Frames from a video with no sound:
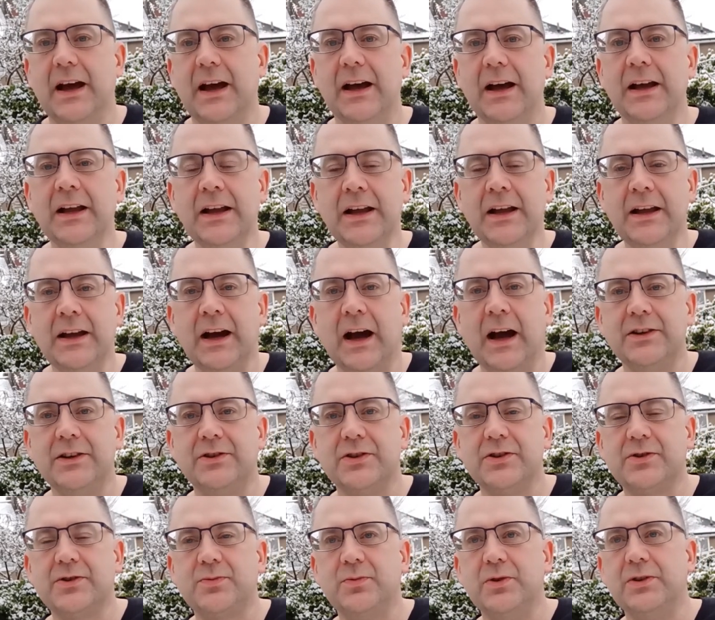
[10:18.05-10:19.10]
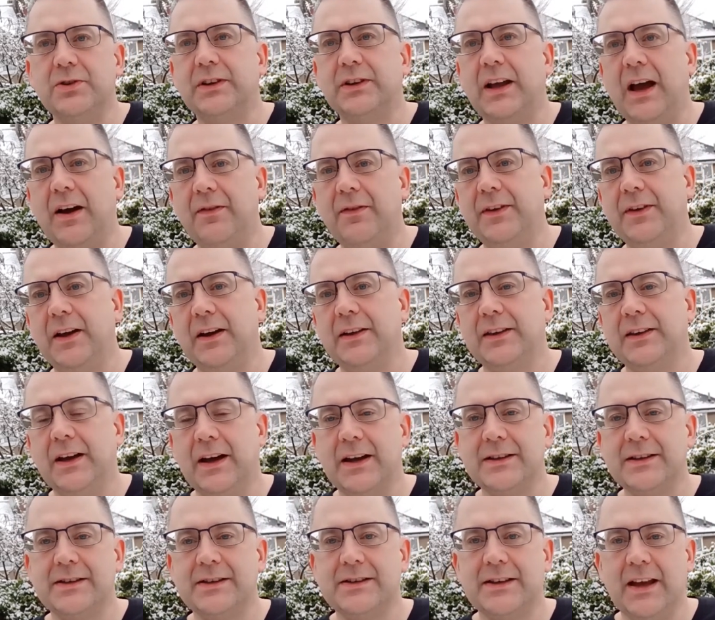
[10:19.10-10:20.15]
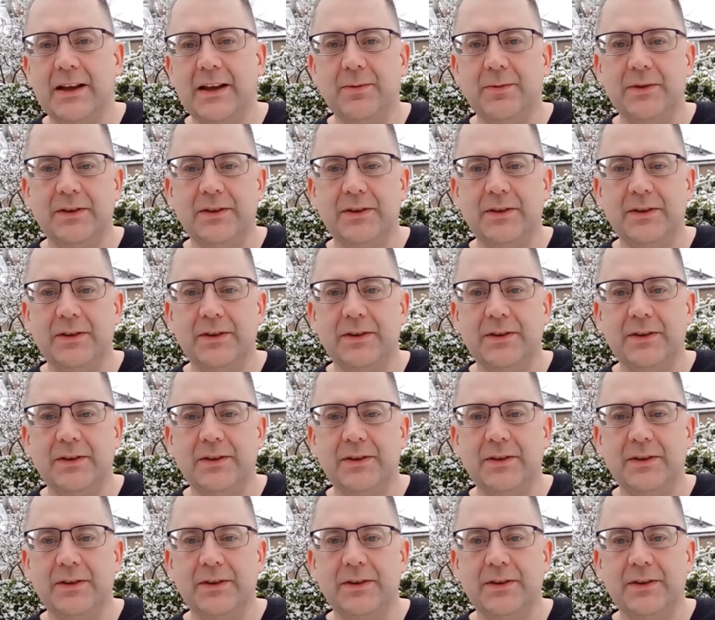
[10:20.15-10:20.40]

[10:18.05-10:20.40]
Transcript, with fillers: Uh, I just would caveat that, as I say,